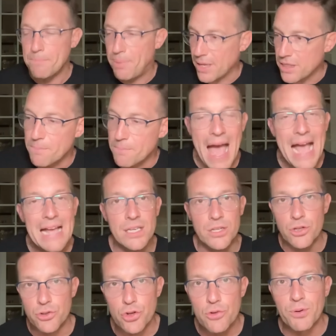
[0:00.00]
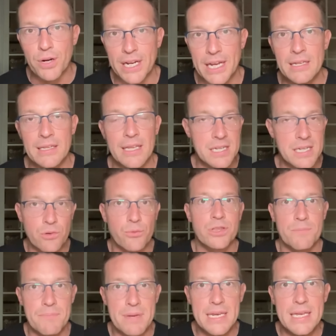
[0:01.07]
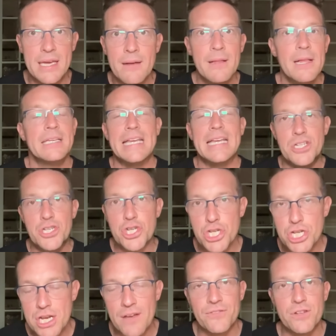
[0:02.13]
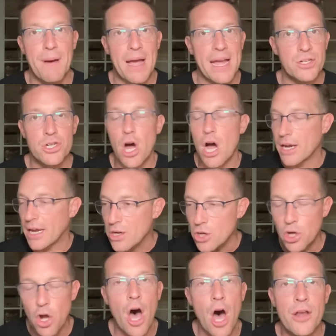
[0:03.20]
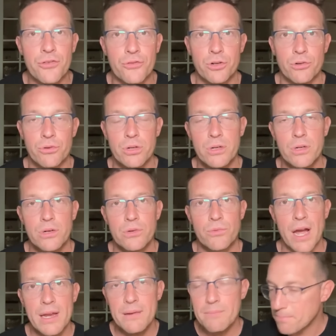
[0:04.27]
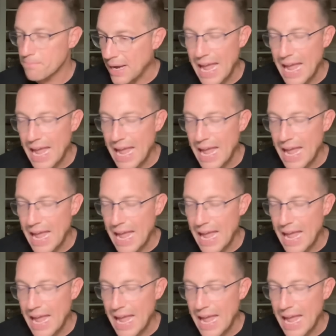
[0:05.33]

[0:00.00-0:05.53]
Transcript: But the bags that you do bring in, let's say you're with the media, get sniffed by a dog, get gone through, right?